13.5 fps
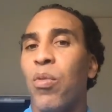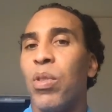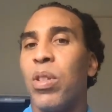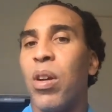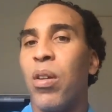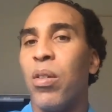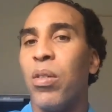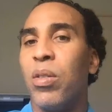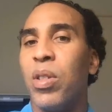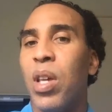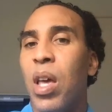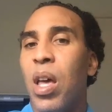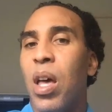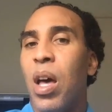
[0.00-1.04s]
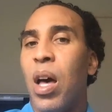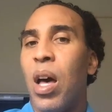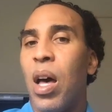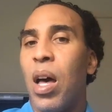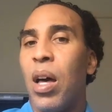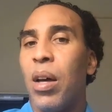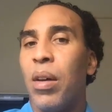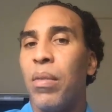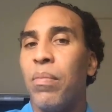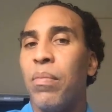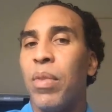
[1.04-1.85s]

returns uh,